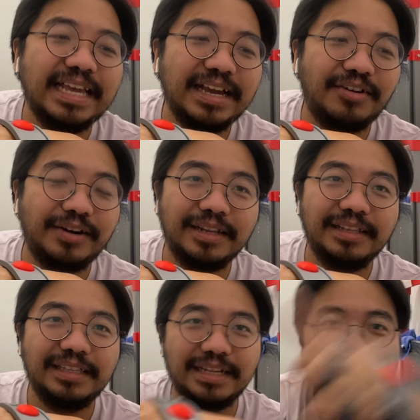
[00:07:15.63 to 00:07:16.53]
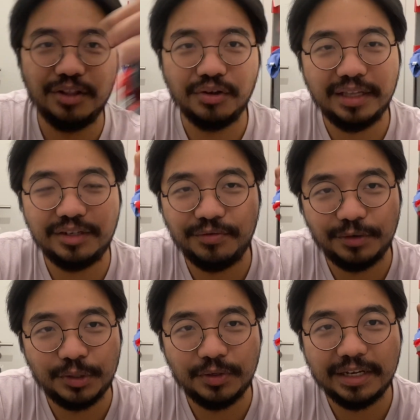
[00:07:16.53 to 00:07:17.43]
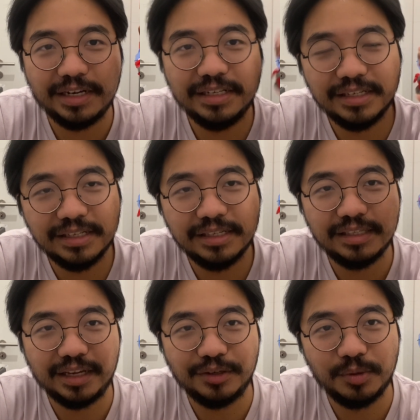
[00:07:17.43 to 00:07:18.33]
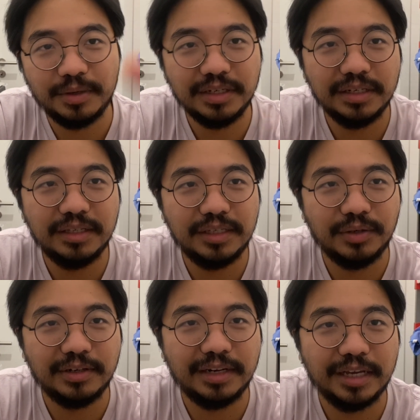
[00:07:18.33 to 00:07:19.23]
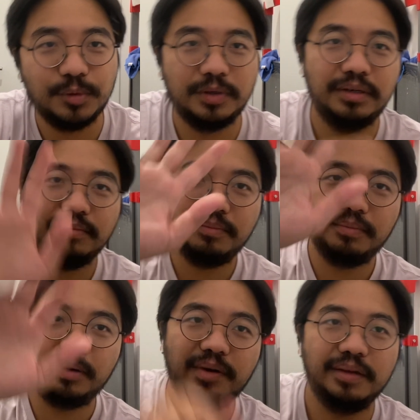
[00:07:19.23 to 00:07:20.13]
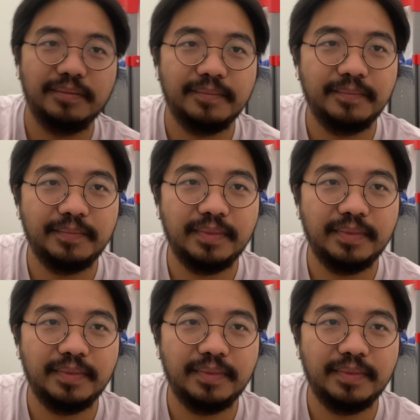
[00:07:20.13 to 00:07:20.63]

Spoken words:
Alright, that's log entry for today, guys. Thank you so much. See you in the next one. Bye bye.